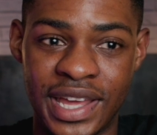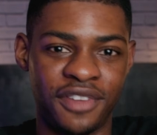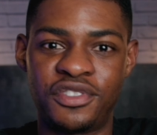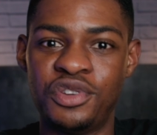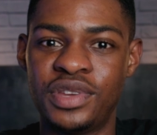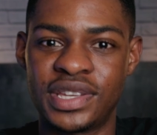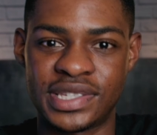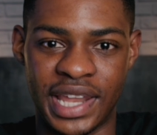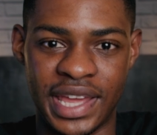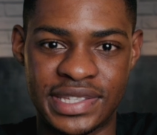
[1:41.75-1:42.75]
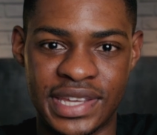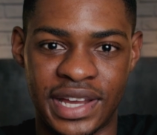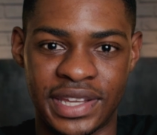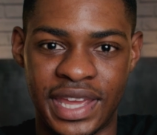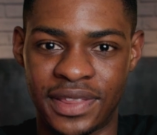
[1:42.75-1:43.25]
and a few years
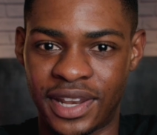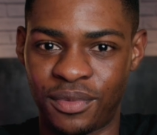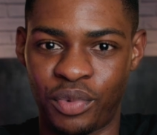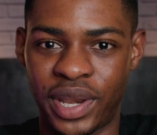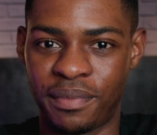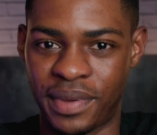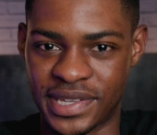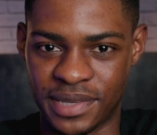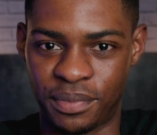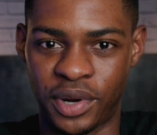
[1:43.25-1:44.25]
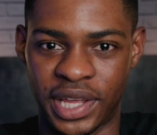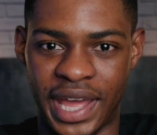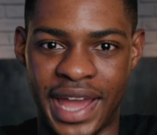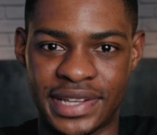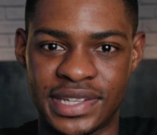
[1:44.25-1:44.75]
later he ended up winning Best Supporting
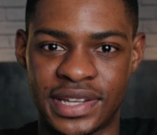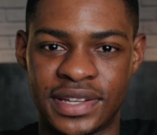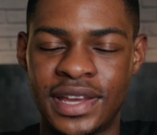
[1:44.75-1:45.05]
Actor.